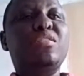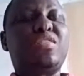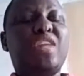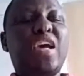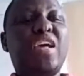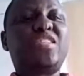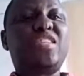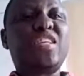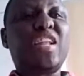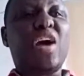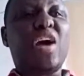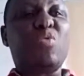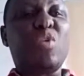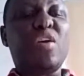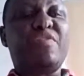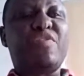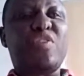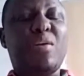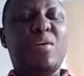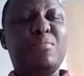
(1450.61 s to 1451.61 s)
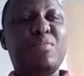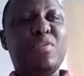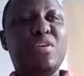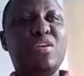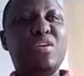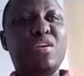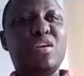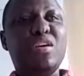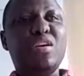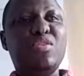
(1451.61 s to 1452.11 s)
takes it away from
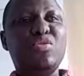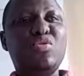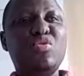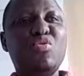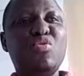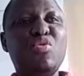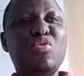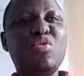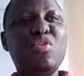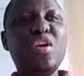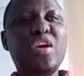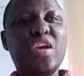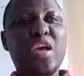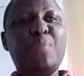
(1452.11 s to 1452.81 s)
you.